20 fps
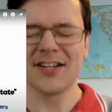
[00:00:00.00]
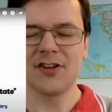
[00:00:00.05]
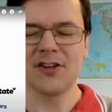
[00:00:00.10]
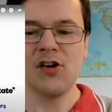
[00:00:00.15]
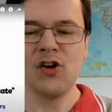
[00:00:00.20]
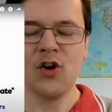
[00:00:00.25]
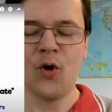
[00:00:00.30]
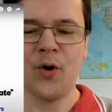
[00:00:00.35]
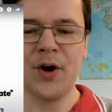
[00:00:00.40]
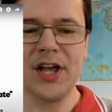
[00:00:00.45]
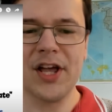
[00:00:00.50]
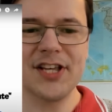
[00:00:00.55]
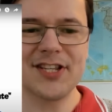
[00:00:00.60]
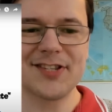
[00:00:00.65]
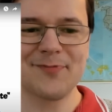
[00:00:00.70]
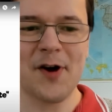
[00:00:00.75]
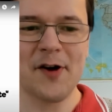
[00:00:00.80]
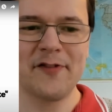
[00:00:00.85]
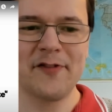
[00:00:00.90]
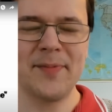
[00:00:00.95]
lawyers,
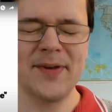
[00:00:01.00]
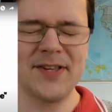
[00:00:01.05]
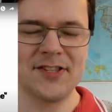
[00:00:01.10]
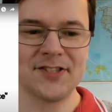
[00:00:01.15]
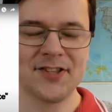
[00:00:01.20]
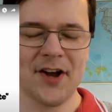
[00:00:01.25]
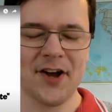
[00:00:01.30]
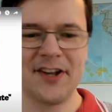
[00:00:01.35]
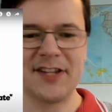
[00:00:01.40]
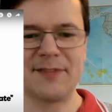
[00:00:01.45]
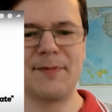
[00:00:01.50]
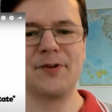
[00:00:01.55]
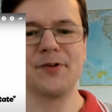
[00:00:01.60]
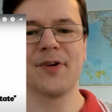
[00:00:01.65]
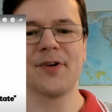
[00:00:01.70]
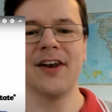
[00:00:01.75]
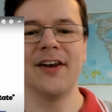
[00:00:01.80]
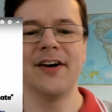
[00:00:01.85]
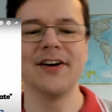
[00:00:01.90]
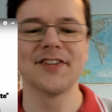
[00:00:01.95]
wealthy business owners, middle
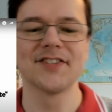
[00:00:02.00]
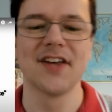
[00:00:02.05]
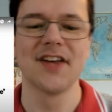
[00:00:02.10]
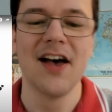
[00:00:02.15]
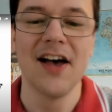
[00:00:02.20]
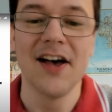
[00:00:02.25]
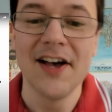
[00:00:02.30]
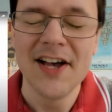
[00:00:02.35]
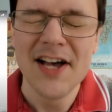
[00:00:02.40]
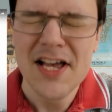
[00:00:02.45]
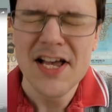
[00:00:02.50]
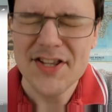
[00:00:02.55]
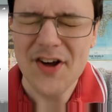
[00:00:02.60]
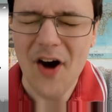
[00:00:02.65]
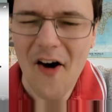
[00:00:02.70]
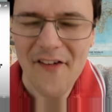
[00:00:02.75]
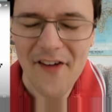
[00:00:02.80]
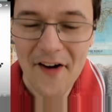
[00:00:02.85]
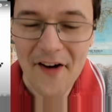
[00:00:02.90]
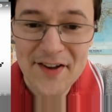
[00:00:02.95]
class. So
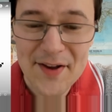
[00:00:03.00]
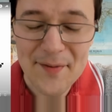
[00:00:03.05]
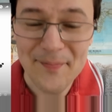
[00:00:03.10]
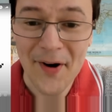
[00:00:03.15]
I think